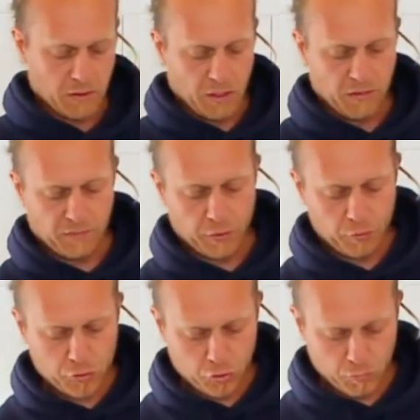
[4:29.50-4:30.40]
If I
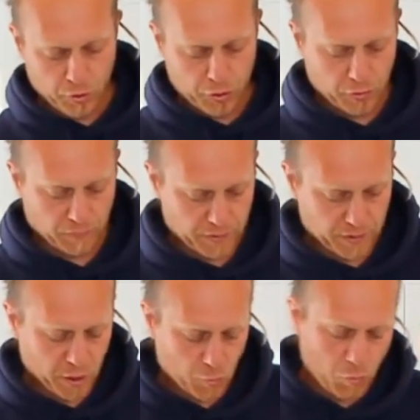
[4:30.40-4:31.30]
use too much of it,
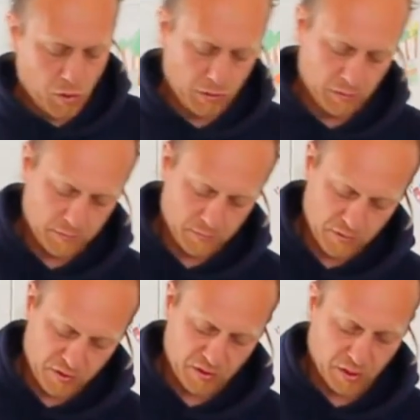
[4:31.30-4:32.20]
it will
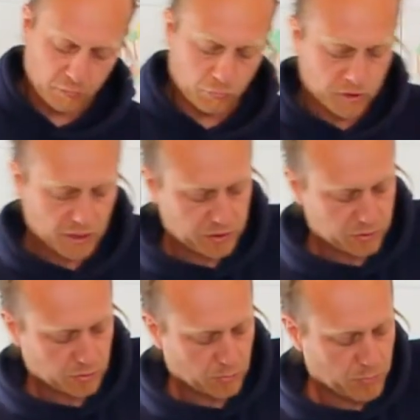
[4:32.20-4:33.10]
start to
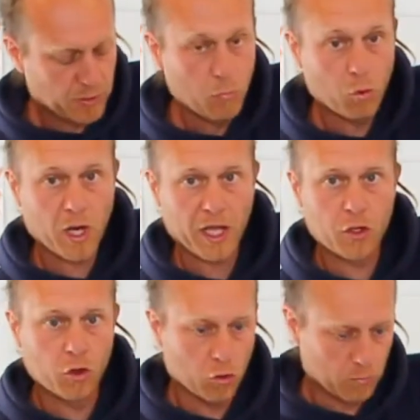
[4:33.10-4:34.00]
taste a bit more like
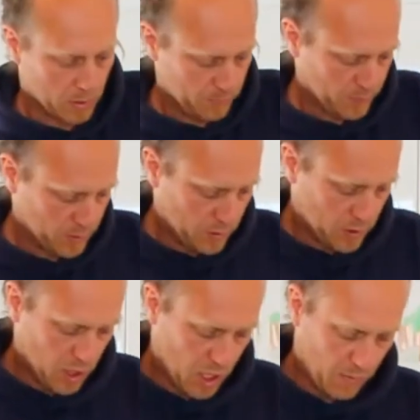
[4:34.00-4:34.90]
korma.
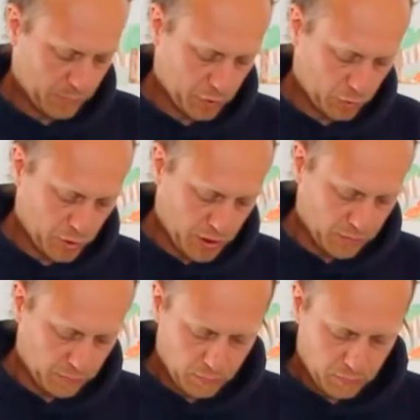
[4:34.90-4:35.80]
So you can
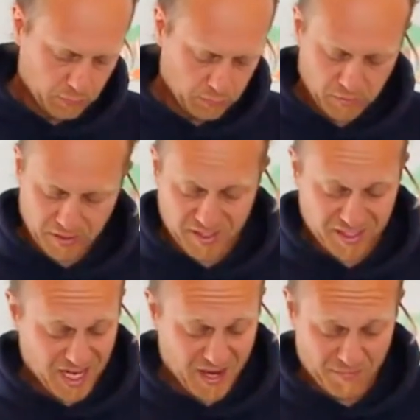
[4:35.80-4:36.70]
do the
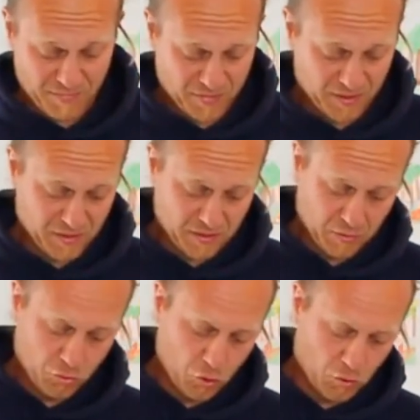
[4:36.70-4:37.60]
same
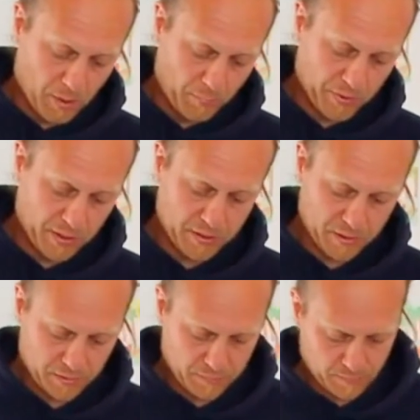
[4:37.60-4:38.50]
korma
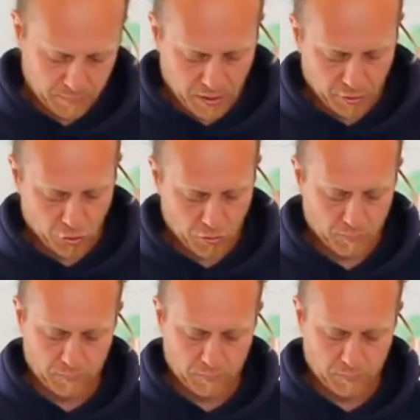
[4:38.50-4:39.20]
paste at home